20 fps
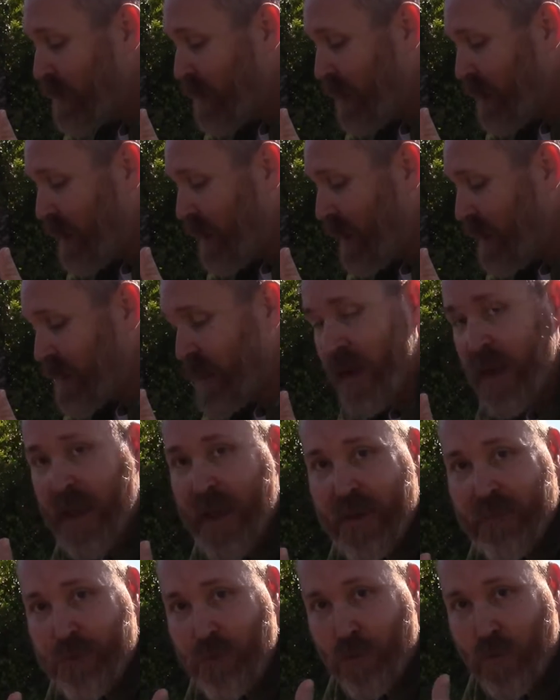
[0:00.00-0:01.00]
I kind
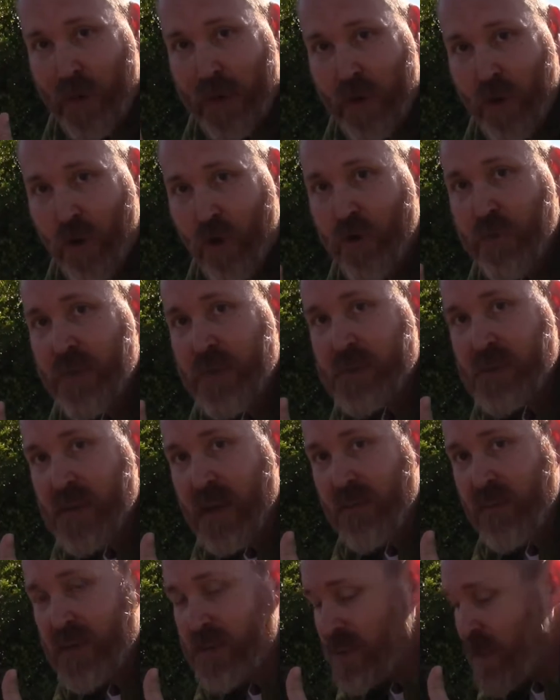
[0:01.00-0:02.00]
of have to relearn this
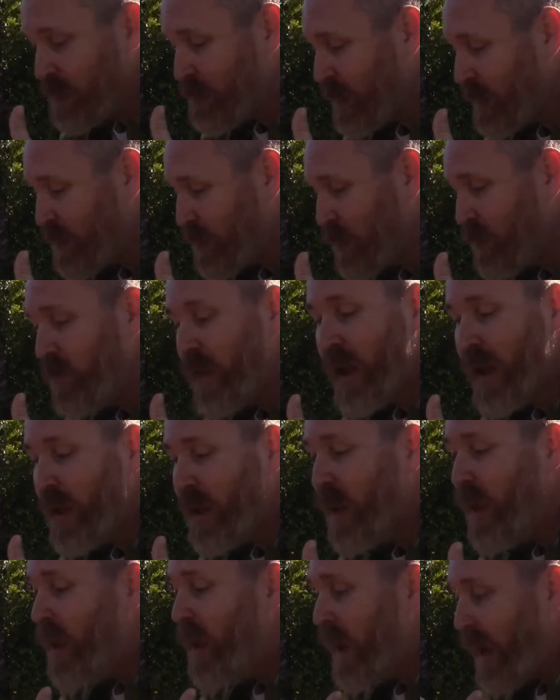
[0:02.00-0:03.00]
every time I do
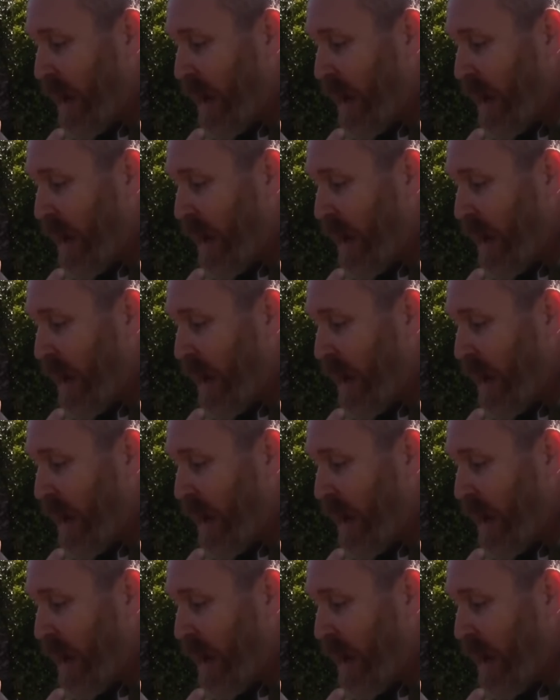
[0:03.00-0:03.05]
that,